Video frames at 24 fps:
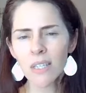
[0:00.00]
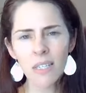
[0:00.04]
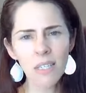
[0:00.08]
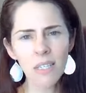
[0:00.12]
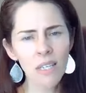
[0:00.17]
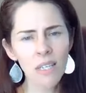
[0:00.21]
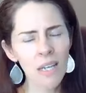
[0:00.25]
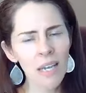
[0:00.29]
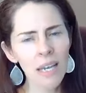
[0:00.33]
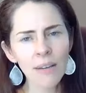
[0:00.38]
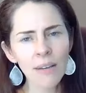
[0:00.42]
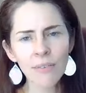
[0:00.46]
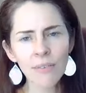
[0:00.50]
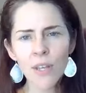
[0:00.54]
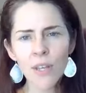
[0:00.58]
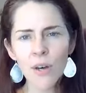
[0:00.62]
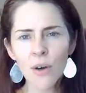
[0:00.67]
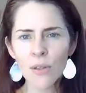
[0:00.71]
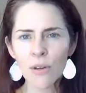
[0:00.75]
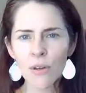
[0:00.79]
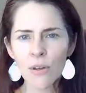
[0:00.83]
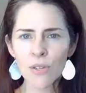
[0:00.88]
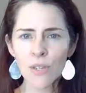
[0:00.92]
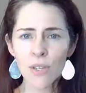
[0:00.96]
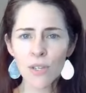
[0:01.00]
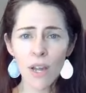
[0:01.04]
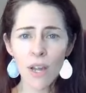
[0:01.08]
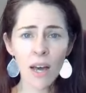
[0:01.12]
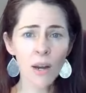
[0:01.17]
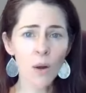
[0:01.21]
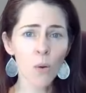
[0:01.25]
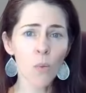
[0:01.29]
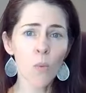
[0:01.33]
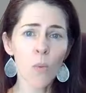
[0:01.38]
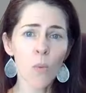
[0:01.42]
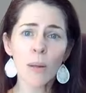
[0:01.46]
even though there's
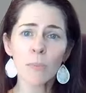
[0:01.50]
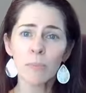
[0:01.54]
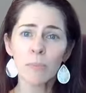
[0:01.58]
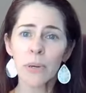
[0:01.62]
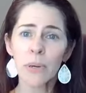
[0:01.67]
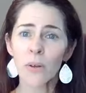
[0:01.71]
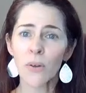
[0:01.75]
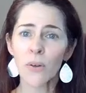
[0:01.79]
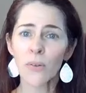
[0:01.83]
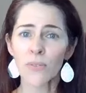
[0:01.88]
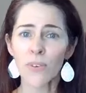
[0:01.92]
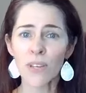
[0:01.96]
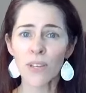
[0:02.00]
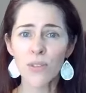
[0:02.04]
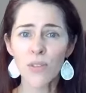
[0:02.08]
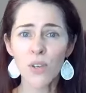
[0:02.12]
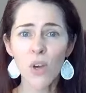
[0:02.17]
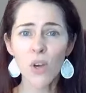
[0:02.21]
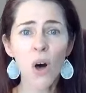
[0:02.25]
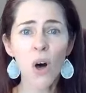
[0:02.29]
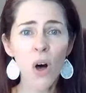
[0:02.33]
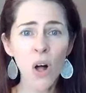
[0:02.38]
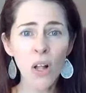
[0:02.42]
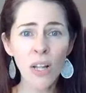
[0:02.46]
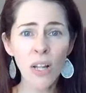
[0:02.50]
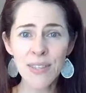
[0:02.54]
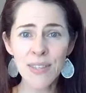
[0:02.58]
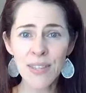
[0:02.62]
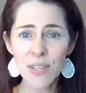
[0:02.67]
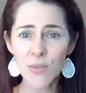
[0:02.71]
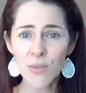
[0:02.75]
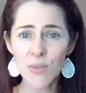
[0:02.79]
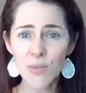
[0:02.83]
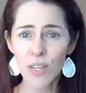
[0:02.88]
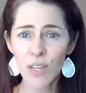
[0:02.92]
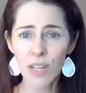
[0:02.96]
not a one pill fits all in
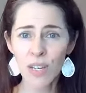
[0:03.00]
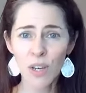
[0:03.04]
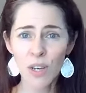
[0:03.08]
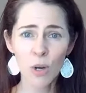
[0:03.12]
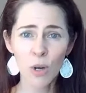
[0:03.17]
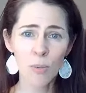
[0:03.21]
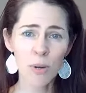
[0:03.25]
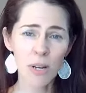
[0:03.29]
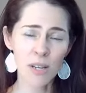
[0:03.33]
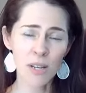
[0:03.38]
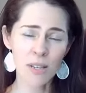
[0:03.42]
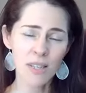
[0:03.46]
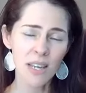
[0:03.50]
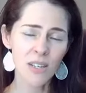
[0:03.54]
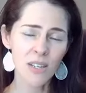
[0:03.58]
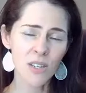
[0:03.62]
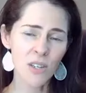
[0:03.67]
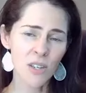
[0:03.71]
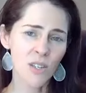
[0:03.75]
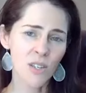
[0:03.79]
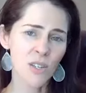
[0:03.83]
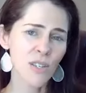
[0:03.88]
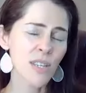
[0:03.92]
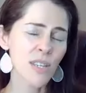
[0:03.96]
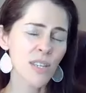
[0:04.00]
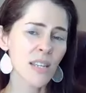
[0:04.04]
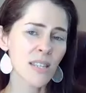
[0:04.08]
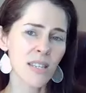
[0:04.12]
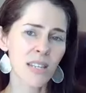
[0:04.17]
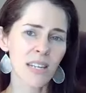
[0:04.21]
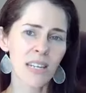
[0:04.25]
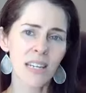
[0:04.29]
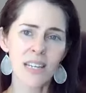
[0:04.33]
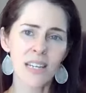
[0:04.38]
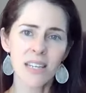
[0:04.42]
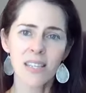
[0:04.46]
this video, because that just
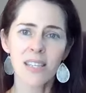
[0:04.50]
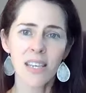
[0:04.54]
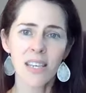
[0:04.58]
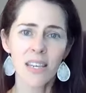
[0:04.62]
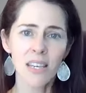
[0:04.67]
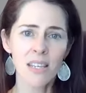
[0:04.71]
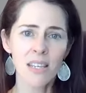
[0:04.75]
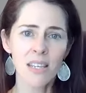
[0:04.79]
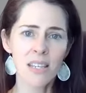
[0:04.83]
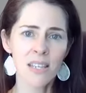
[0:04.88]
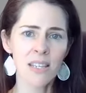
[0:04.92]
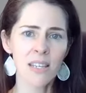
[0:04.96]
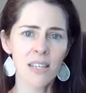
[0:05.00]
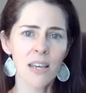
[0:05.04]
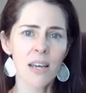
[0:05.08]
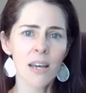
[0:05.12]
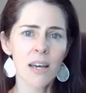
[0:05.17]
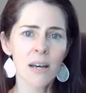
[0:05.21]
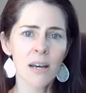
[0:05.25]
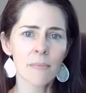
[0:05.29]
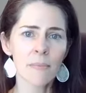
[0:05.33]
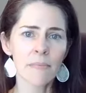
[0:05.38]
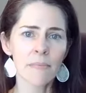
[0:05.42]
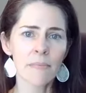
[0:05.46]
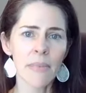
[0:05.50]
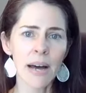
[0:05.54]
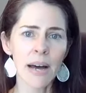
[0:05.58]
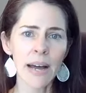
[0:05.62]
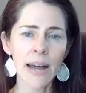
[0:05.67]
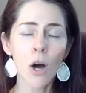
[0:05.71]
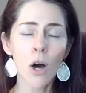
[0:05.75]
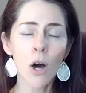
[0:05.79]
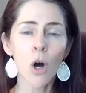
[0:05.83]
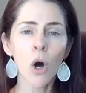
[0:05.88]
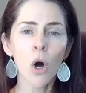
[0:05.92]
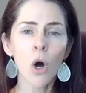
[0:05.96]
doesn't exist, my
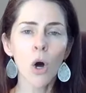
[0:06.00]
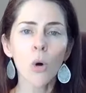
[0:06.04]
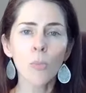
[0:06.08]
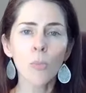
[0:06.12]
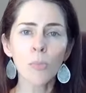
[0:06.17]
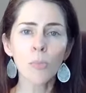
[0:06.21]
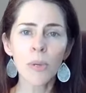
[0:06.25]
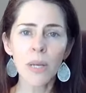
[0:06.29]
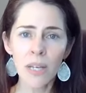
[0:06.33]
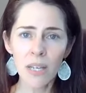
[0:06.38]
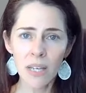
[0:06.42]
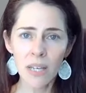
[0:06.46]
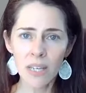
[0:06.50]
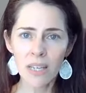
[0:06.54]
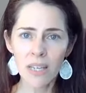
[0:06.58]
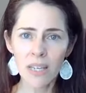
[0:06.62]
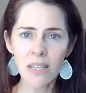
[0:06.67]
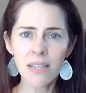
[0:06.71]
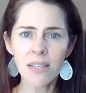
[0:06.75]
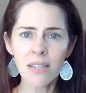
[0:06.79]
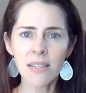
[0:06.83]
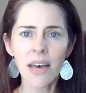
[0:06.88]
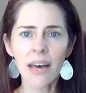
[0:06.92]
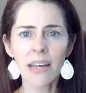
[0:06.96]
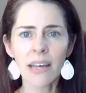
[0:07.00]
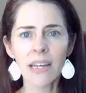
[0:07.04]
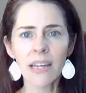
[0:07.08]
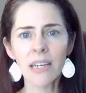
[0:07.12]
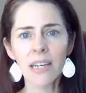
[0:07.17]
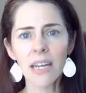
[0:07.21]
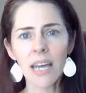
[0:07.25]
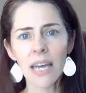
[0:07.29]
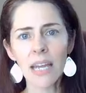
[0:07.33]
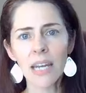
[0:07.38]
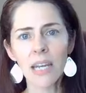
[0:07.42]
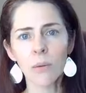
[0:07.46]
hope is that
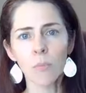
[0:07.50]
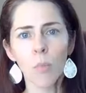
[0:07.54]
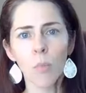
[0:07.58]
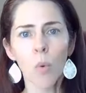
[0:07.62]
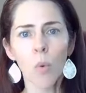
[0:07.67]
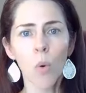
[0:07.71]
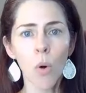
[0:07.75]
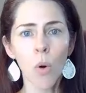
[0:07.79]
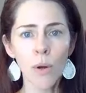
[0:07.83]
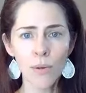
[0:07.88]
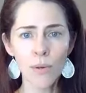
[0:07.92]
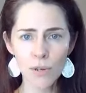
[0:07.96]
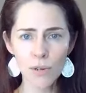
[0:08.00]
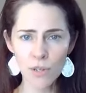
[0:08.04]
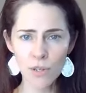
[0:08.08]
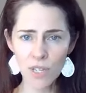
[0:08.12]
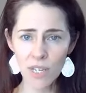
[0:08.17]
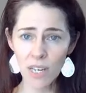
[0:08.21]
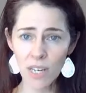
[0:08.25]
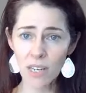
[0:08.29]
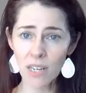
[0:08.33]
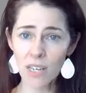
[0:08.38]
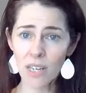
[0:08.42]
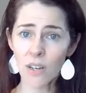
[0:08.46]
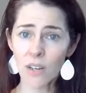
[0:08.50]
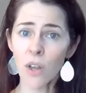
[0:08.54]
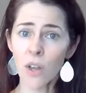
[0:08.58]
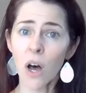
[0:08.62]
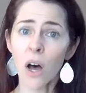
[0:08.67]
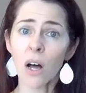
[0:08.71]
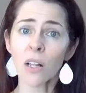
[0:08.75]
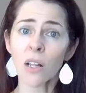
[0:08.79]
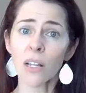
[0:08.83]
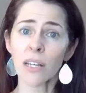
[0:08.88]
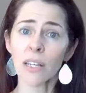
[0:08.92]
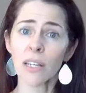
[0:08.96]
in gaining more understanding and
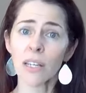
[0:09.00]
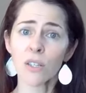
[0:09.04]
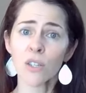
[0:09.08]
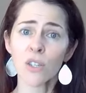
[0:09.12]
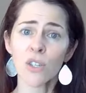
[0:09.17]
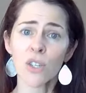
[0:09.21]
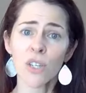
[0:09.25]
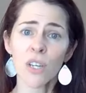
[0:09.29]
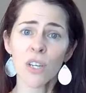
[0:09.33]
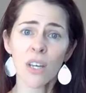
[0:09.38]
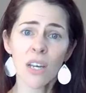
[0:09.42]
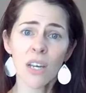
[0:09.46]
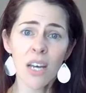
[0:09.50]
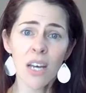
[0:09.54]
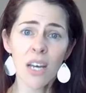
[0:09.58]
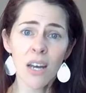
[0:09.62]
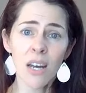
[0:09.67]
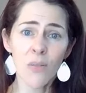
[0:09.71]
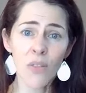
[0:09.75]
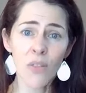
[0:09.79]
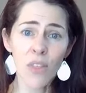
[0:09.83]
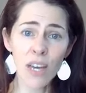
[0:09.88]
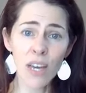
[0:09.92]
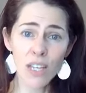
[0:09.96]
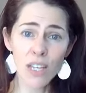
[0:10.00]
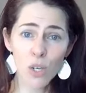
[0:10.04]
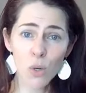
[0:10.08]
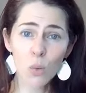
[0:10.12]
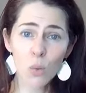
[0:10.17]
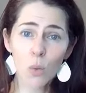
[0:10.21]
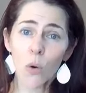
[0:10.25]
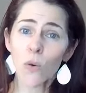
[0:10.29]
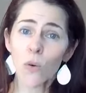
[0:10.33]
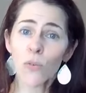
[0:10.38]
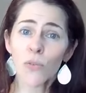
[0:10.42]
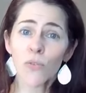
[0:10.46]
knowledge, that
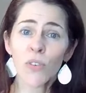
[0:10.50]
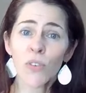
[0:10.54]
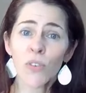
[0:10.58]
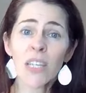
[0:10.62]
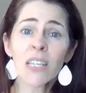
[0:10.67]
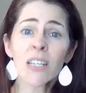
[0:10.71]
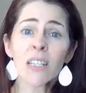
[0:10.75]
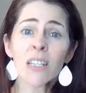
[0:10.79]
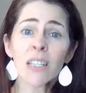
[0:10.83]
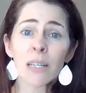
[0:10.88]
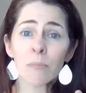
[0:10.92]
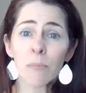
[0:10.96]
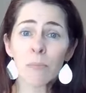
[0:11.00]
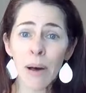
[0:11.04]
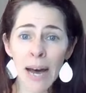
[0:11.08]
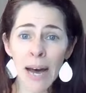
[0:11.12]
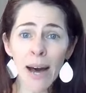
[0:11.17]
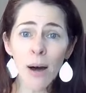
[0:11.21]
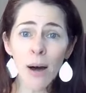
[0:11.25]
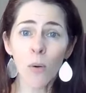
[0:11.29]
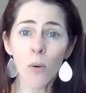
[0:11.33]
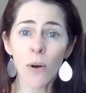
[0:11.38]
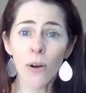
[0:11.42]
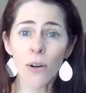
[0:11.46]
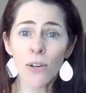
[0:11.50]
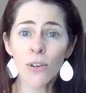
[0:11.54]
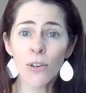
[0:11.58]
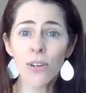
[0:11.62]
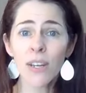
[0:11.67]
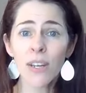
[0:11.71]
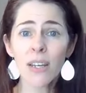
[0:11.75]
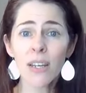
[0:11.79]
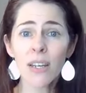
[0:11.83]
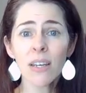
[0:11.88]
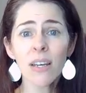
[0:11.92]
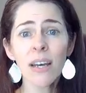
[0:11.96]
you will feel
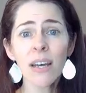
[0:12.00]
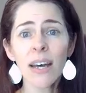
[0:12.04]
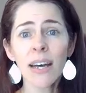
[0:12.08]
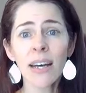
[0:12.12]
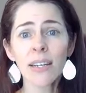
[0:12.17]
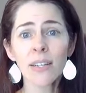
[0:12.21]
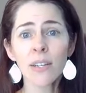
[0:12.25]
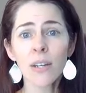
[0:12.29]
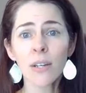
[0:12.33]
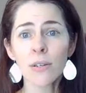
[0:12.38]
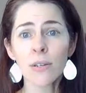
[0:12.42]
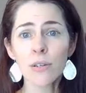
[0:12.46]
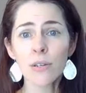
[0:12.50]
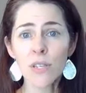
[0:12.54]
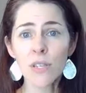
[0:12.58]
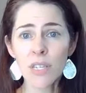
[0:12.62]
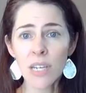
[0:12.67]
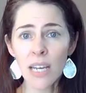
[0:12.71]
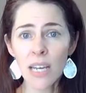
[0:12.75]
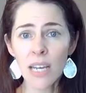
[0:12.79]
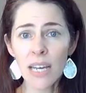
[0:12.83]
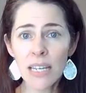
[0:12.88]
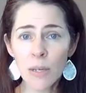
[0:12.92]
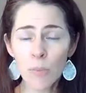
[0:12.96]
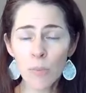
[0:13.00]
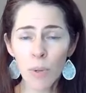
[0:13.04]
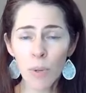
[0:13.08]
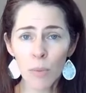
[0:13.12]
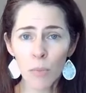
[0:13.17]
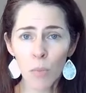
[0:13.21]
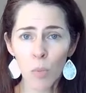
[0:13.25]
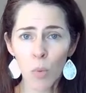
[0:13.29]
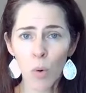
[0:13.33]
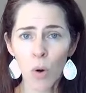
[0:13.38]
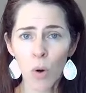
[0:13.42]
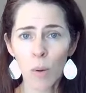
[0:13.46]
empowered and understand a bit
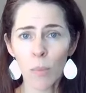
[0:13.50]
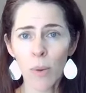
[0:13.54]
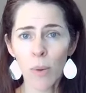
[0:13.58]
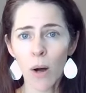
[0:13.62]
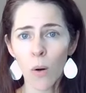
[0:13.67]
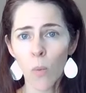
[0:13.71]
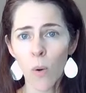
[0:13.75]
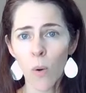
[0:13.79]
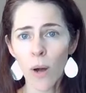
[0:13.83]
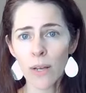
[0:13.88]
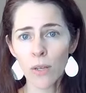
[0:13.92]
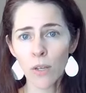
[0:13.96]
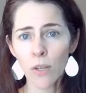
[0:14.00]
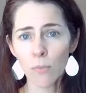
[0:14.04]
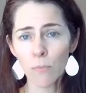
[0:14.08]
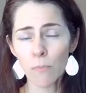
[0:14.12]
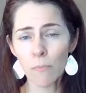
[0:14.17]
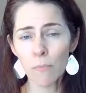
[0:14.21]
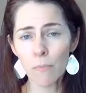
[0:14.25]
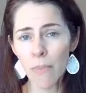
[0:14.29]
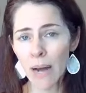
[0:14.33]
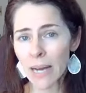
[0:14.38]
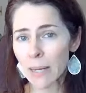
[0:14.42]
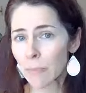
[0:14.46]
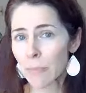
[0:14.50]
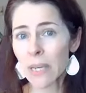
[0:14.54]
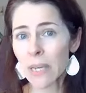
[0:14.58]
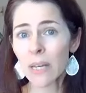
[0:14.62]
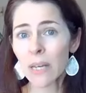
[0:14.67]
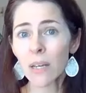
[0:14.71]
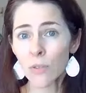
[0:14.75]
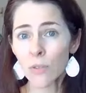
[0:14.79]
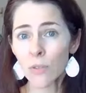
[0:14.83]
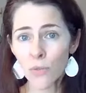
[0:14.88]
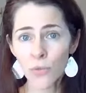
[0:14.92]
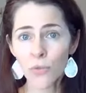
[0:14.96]
more about what might be
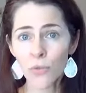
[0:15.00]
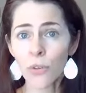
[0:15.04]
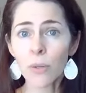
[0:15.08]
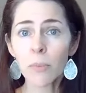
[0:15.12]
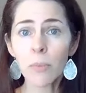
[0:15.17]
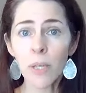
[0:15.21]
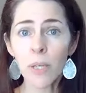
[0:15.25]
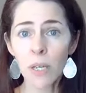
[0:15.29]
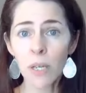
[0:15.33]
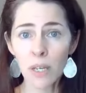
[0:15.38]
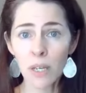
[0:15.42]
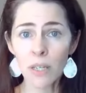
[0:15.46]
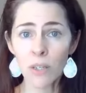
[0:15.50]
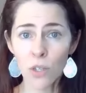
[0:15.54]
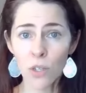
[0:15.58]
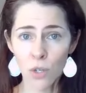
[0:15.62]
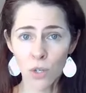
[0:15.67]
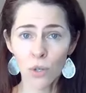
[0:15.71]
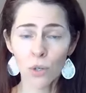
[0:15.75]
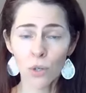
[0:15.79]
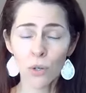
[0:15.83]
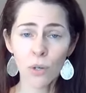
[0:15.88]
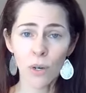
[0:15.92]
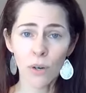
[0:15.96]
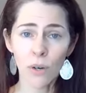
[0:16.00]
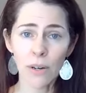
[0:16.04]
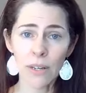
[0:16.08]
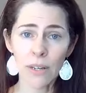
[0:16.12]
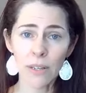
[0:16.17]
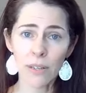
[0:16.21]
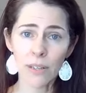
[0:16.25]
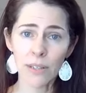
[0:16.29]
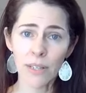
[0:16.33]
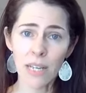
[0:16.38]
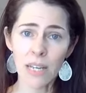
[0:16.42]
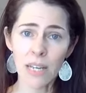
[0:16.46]
contributing to your
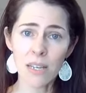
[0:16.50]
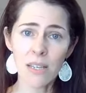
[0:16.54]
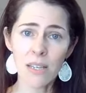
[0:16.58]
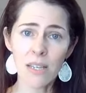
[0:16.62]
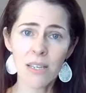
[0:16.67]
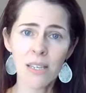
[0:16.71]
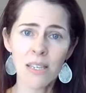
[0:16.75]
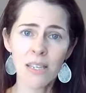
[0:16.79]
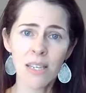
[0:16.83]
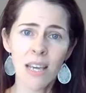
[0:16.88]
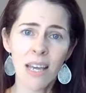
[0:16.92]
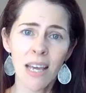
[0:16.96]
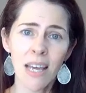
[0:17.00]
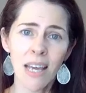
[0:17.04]
illness.